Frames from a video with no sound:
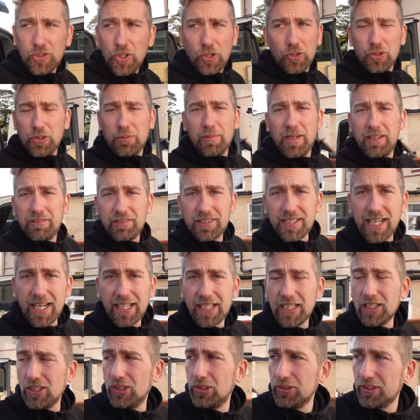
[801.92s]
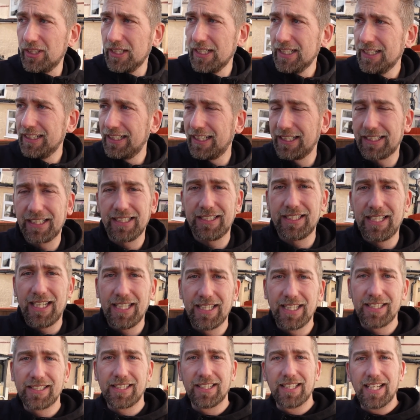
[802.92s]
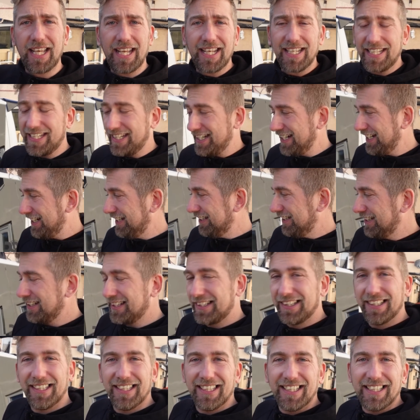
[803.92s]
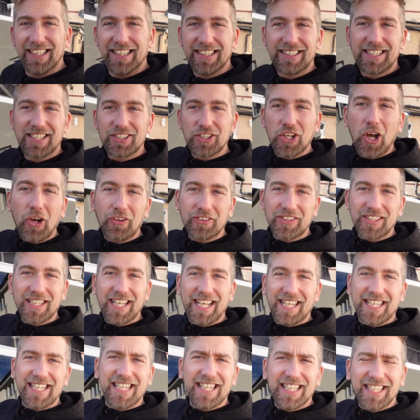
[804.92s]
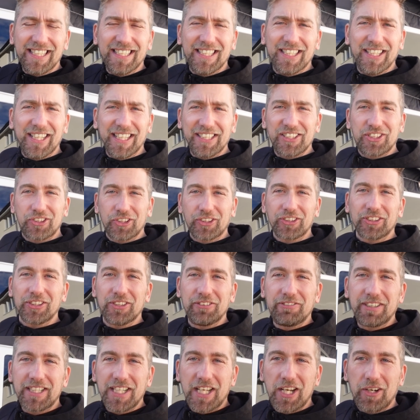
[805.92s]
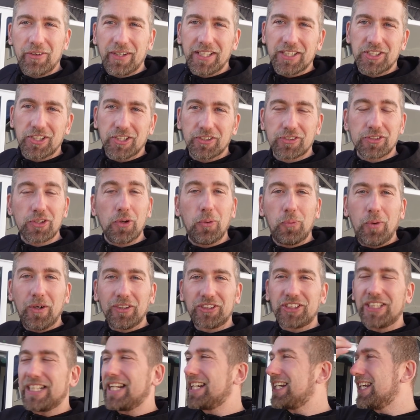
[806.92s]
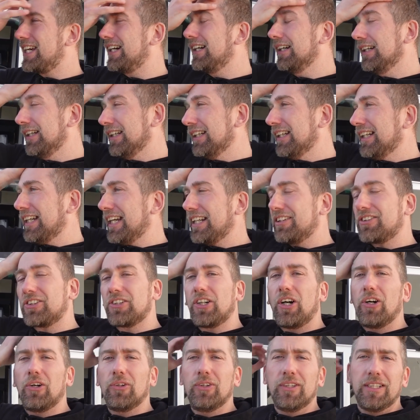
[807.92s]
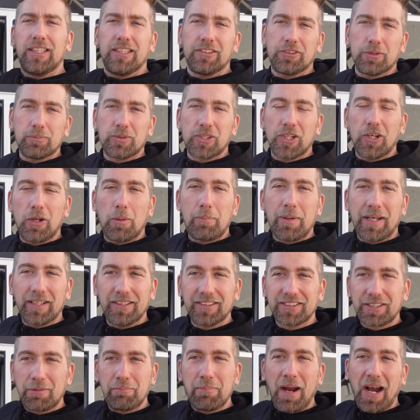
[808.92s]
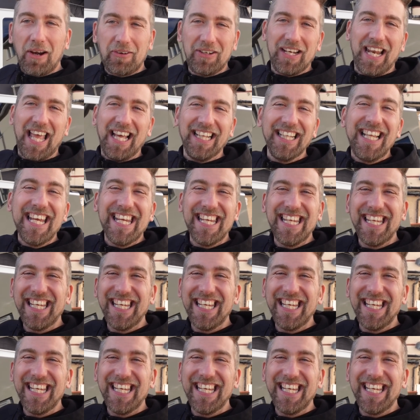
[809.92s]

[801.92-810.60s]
Don't come here for technicals. Like I say, this isn't a... Uh, This is not a uh, instructional video, it's just watch an idiot install some solar panels in parallel.